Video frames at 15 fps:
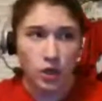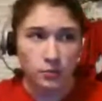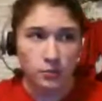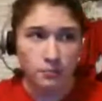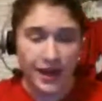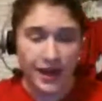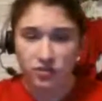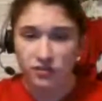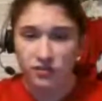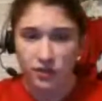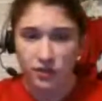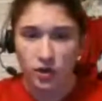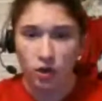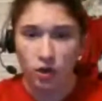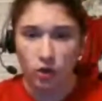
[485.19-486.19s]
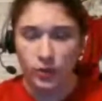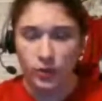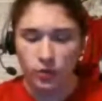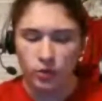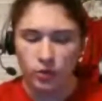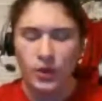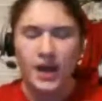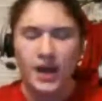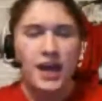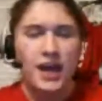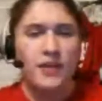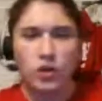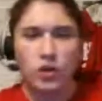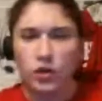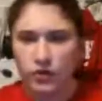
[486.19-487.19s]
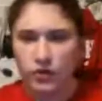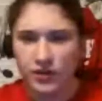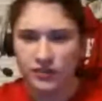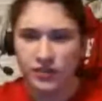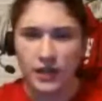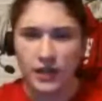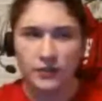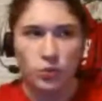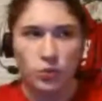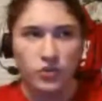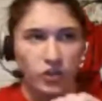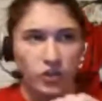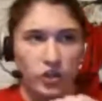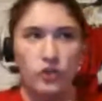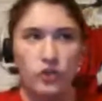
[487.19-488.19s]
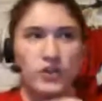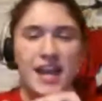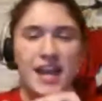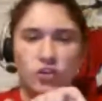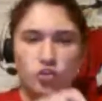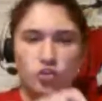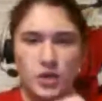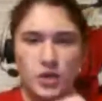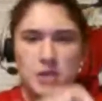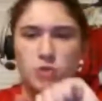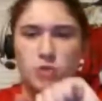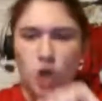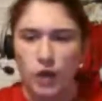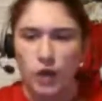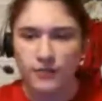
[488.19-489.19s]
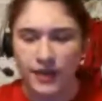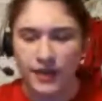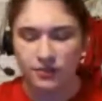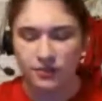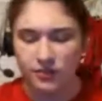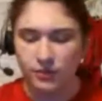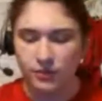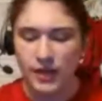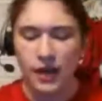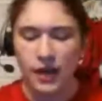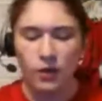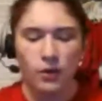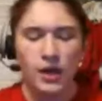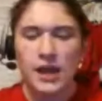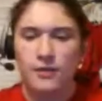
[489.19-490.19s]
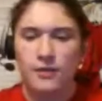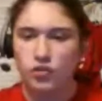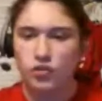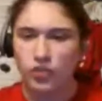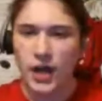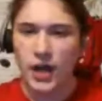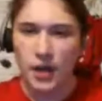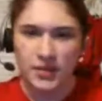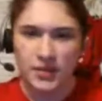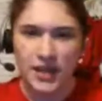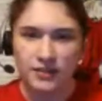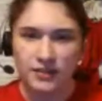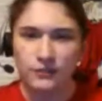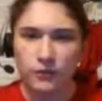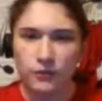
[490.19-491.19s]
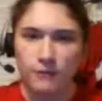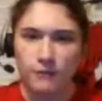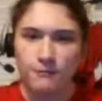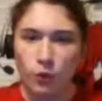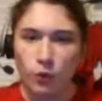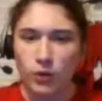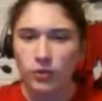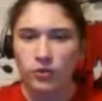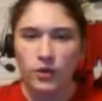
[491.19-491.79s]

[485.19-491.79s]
matches on the card all the way through. And then Call to Greatness 11 was literally a dream card event. So now they're trying to up the ante for a fourth